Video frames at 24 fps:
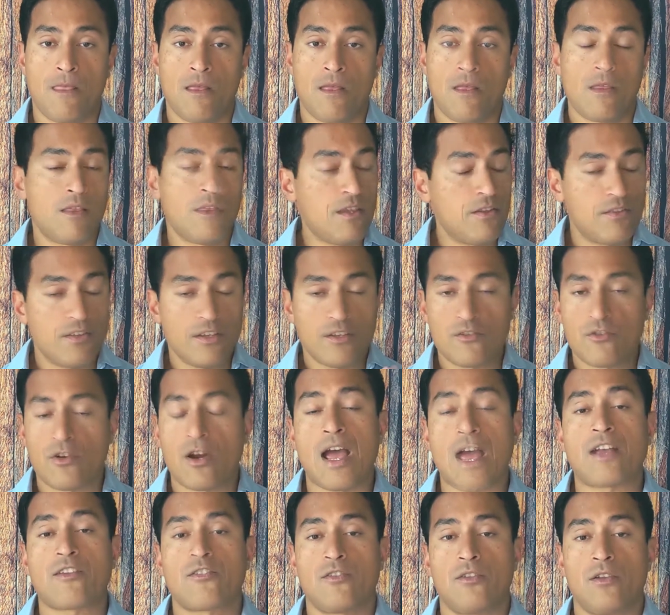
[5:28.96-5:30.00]
These things are
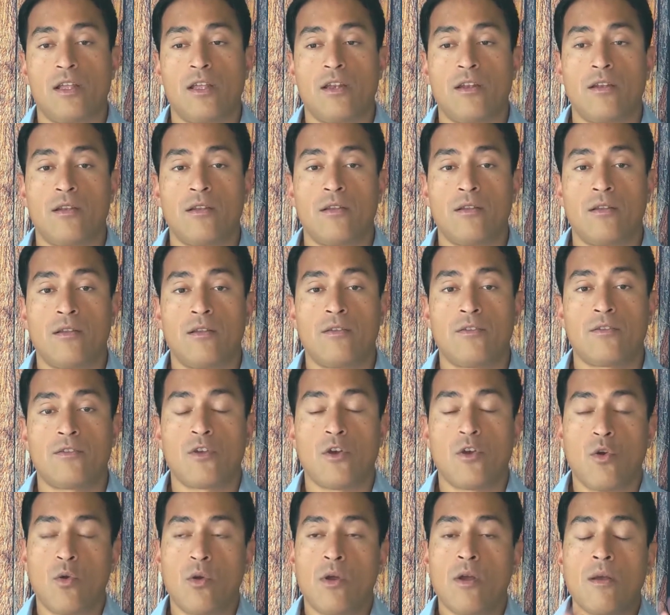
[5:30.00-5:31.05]
excellent. So
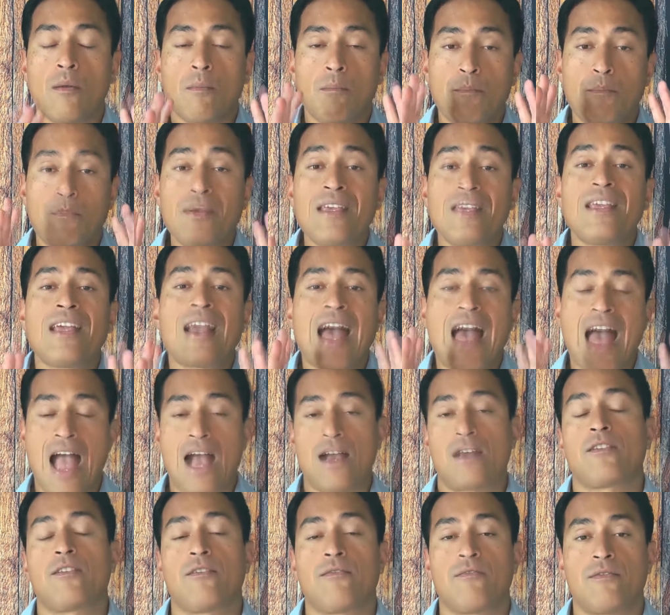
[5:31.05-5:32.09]
be
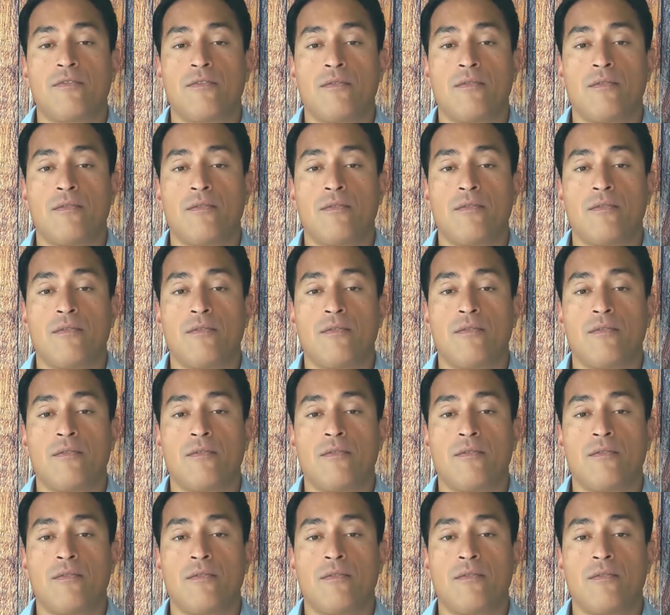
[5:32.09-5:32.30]
active.